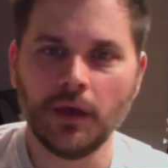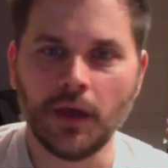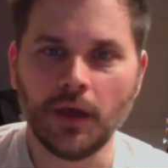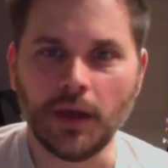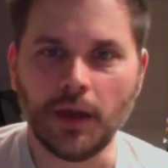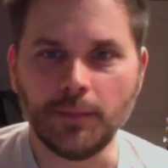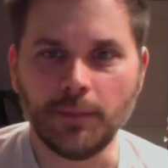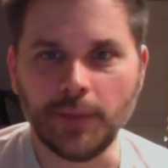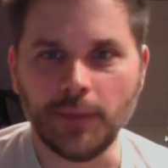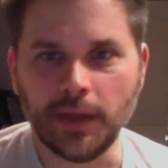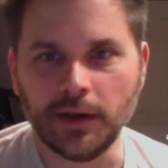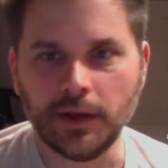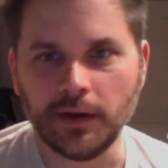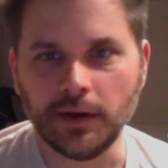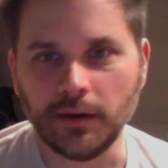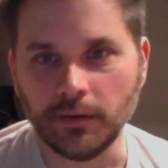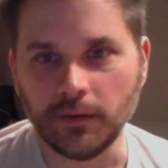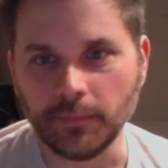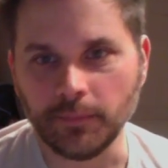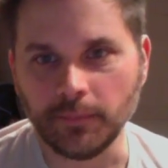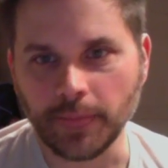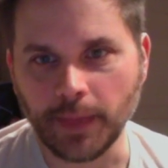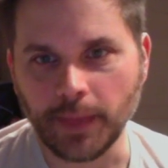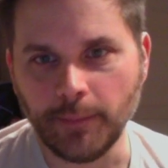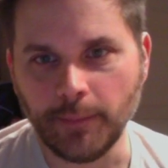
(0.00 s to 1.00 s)
I made
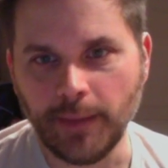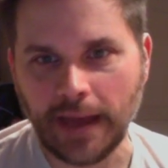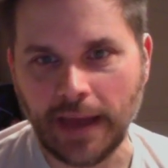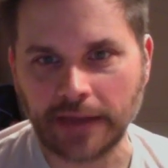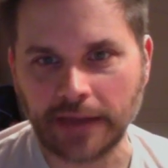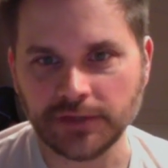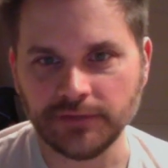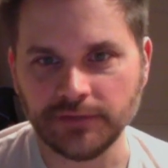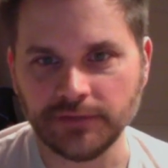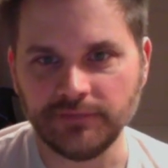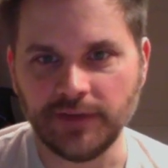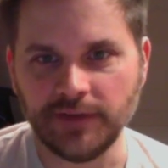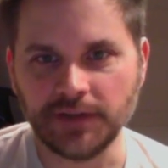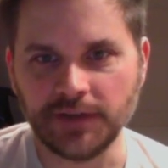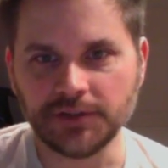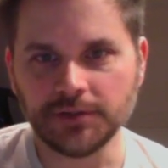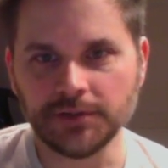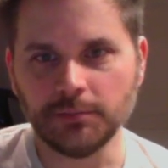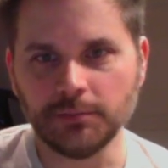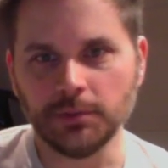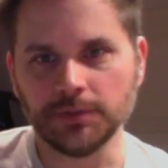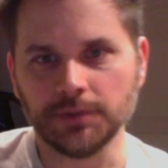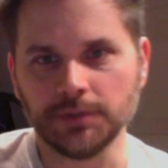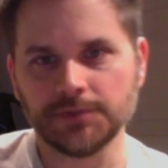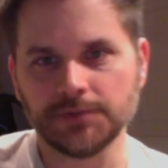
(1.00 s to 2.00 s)
a, a batch of
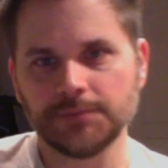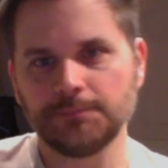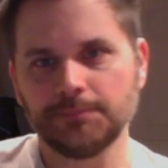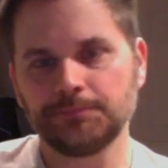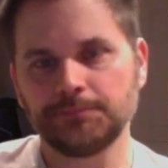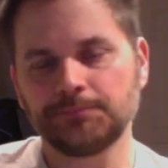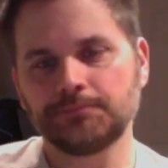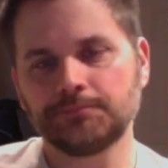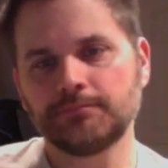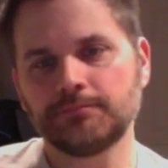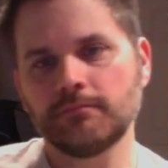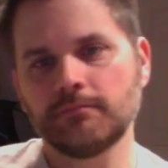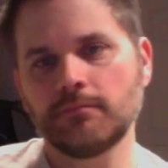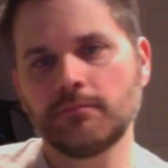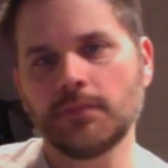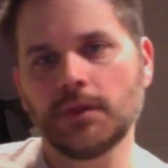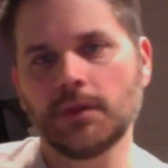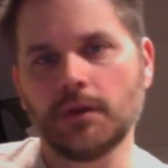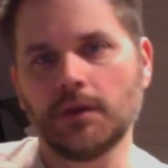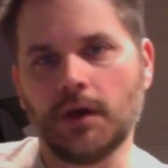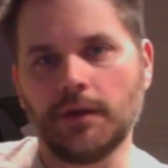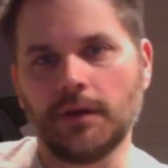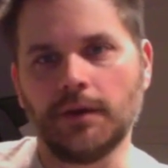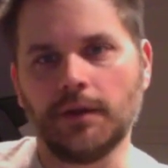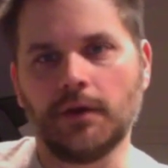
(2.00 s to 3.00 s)
vegetables
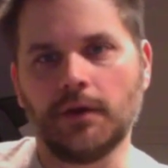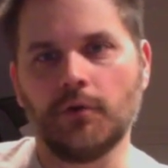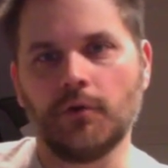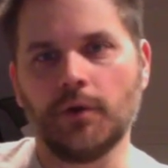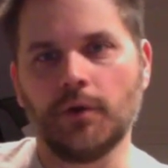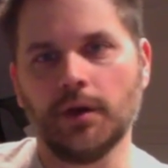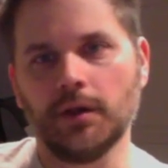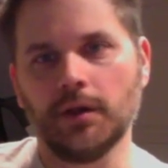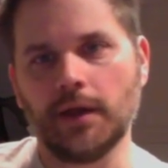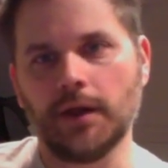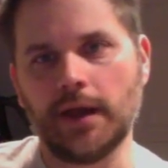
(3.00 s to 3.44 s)
on the grill.